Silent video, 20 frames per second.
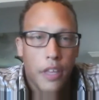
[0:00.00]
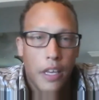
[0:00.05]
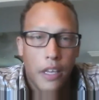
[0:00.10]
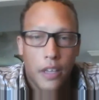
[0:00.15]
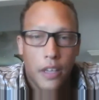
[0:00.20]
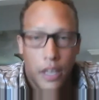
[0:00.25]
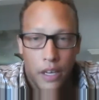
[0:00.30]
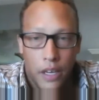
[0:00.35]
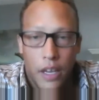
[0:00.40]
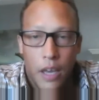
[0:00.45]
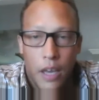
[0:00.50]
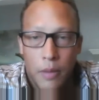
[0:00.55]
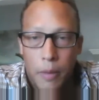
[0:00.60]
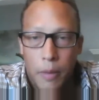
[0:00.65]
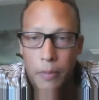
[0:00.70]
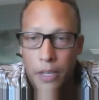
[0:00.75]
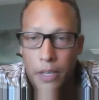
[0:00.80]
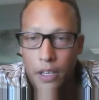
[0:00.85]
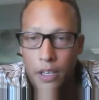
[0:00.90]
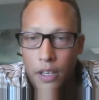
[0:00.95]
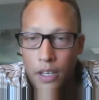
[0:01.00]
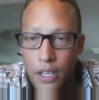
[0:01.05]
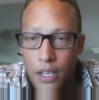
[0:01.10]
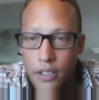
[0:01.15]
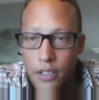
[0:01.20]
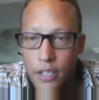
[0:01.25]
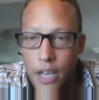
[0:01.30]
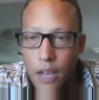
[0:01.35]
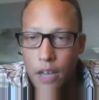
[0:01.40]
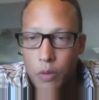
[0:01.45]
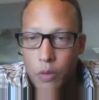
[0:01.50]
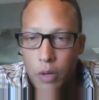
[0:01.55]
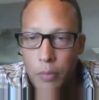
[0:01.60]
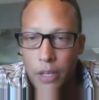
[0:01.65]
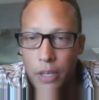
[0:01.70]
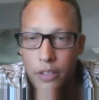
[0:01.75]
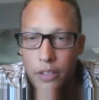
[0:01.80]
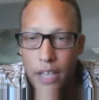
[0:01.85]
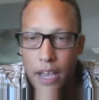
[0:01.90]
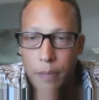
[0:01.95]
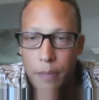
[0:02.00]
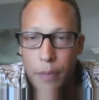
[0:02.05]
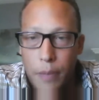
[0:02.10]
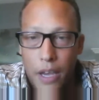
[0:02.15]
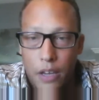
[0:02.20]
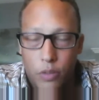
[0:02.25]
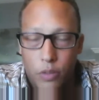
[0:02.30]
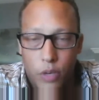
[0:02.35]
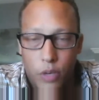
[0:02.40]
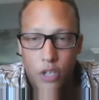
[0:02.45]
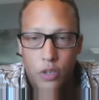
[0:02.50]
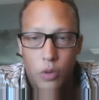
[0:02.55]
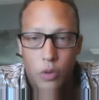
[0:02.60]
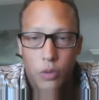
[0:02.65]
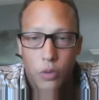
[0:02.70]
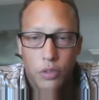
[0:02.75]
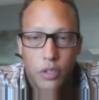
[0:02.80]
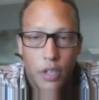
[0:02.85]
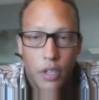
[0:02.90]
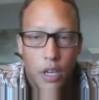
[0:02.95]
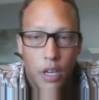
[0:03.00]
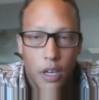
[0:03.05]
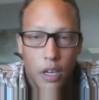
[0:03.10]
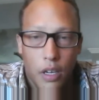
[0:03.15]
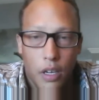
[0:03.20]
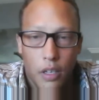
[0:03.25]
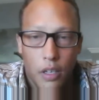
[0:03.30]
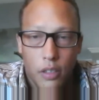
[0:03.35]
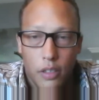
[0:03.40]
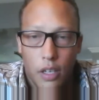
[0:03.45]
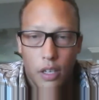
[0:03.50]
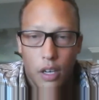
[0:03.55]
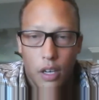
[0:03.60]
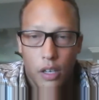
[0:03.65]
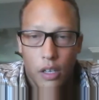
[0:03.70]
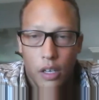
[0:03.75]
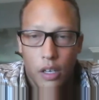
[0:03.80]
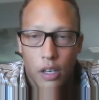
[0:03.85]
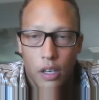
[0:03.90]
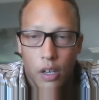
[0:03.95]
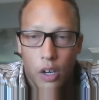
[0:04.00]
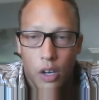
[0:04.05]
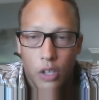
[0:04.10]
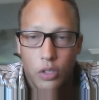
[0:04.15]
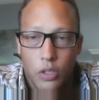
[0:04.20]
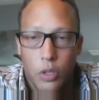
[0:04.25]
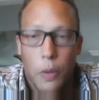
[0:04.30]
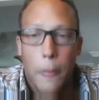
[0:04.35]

I'm going to get to that about the ad pack thresholds also.